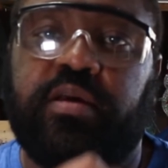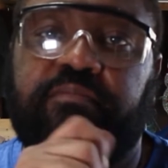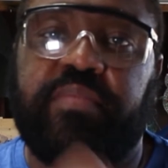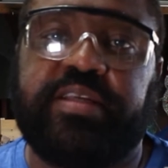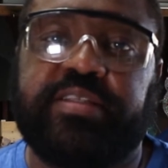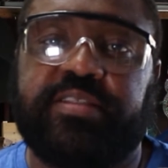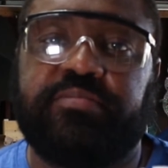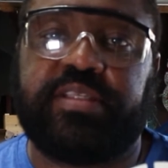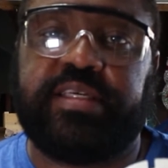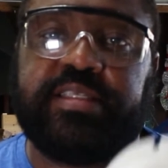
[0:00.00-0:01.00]
make some
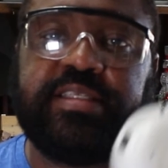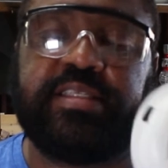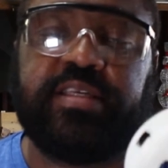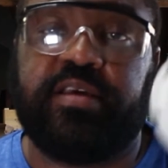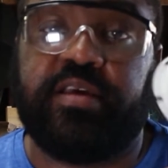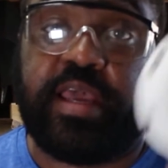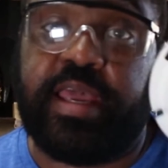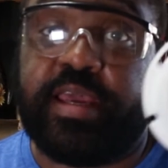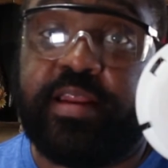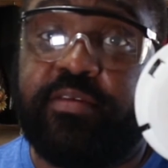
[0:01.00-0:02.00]
slits,
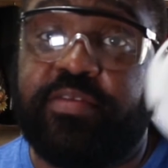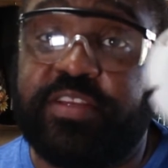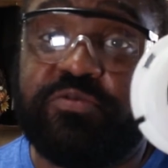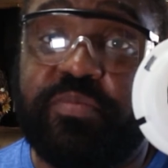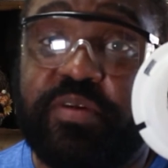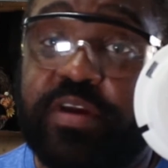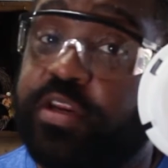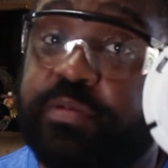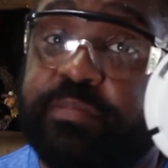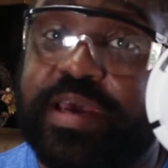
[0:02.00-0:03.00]
and this will be ready to
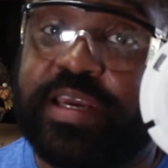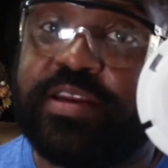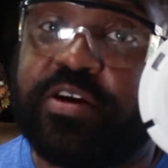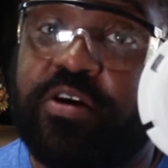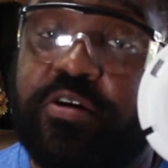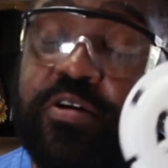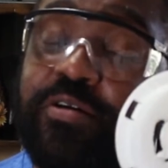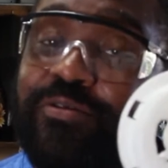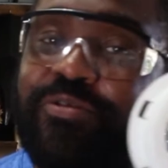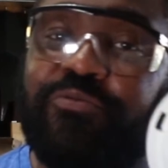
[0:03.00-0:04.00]
put back in the car
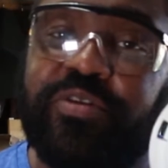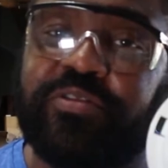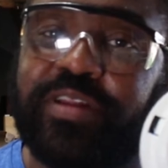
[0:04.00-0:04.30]
with our